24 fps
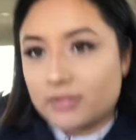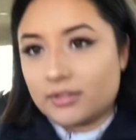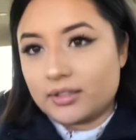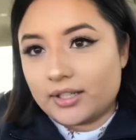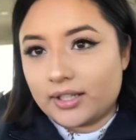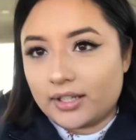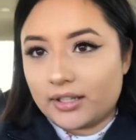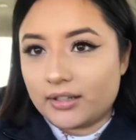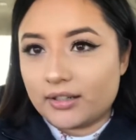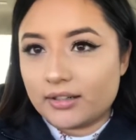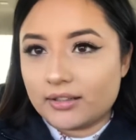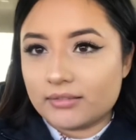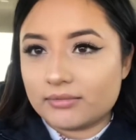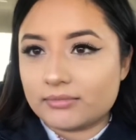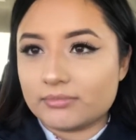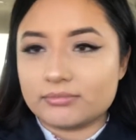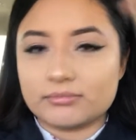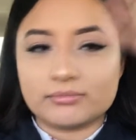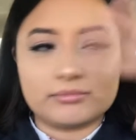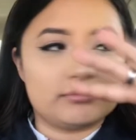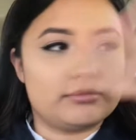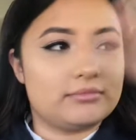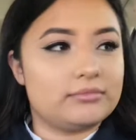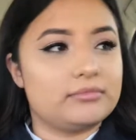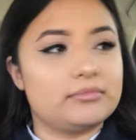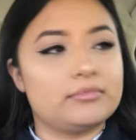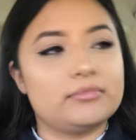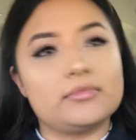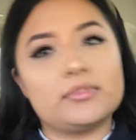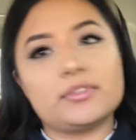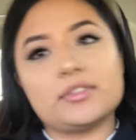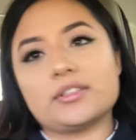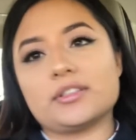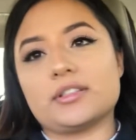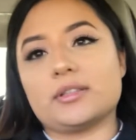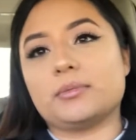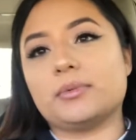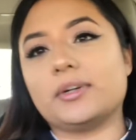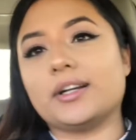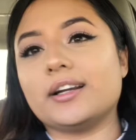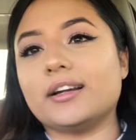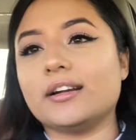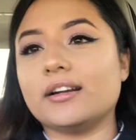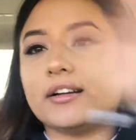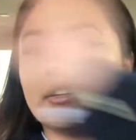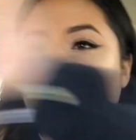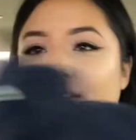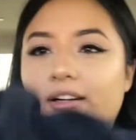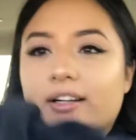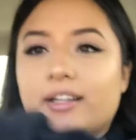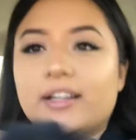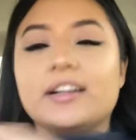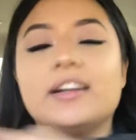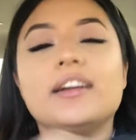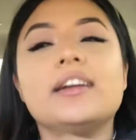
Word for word: here, somewhere here or here